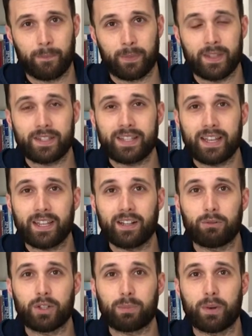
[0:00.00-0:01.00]
The second
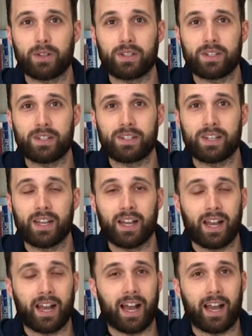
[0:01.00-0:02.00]
response is,
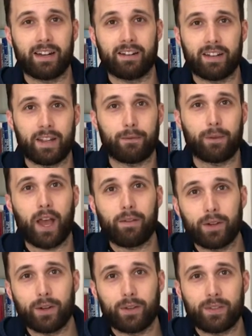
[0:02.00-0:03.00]
and if you
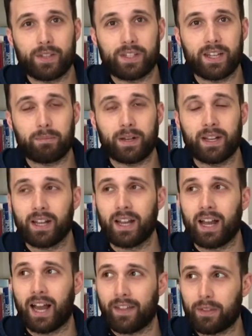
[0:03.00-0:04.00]
haven't heard this yet, but
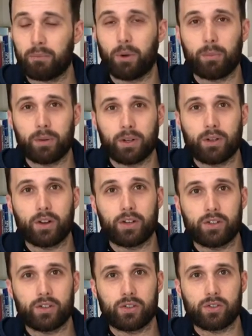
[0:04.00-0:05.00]
at the moment God
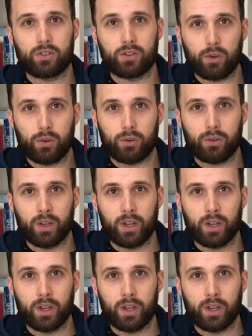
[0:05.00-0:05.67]
is so